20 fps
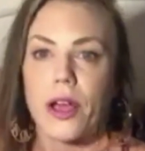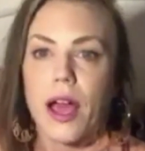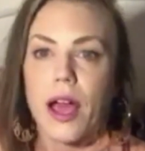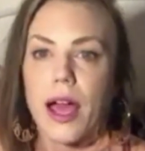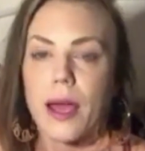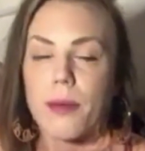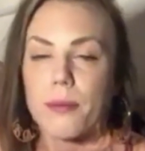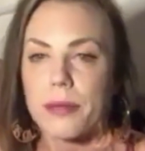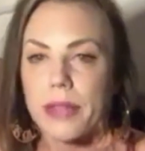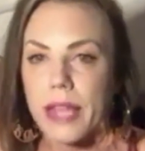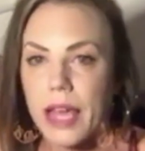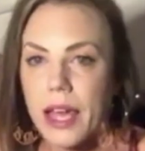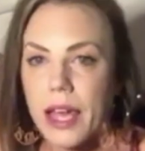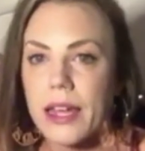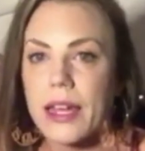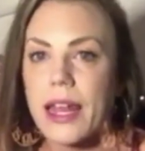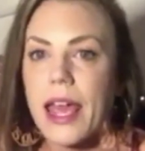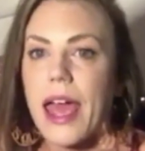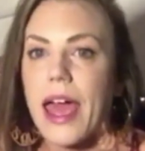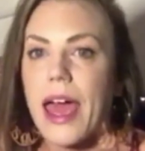I
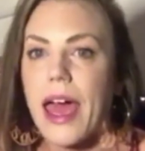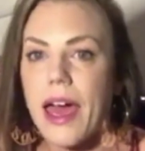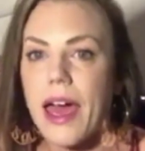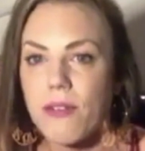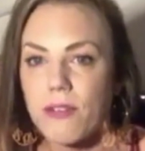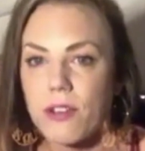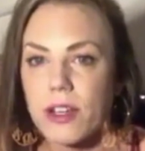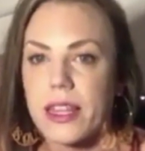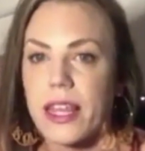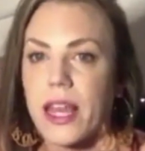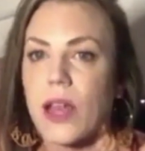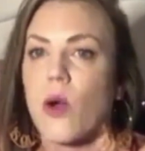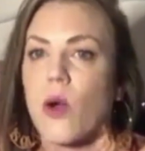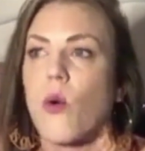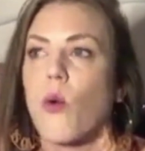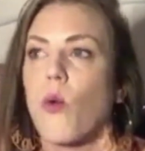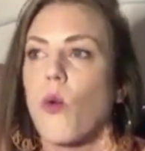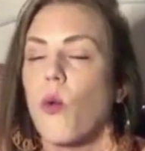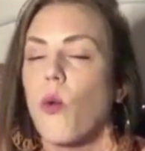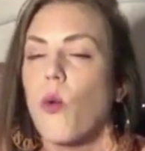plan everything
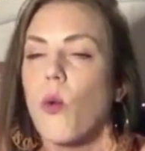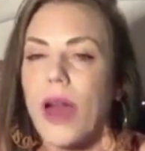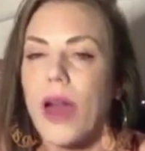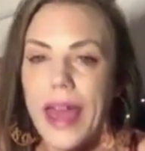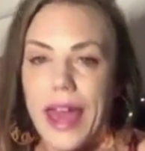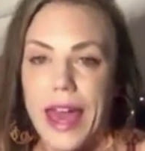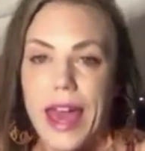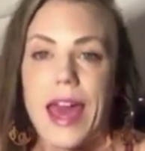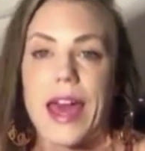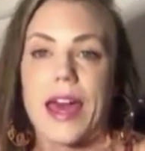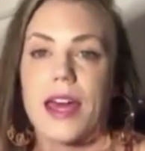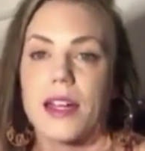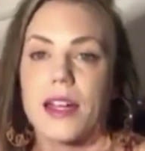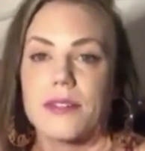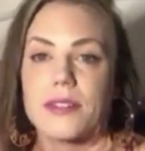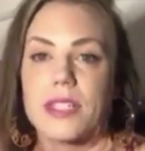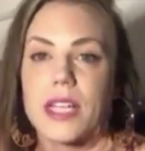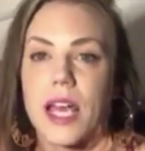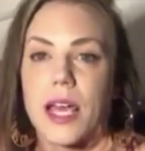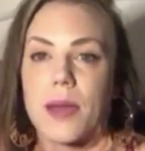way ahead
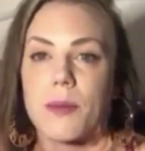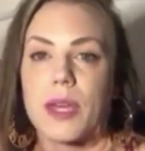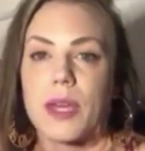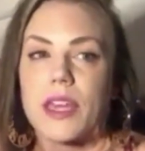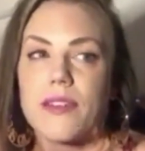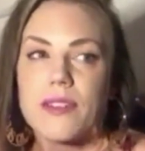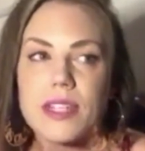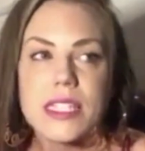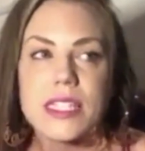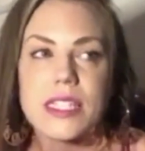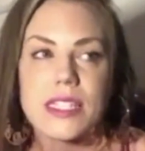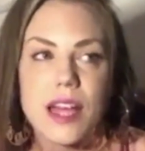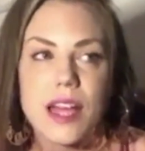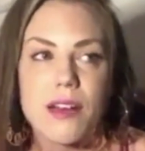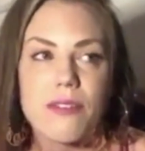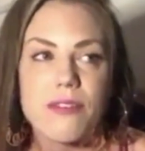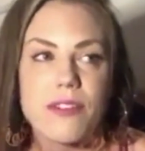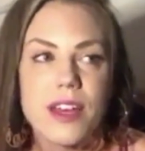of time, even stuff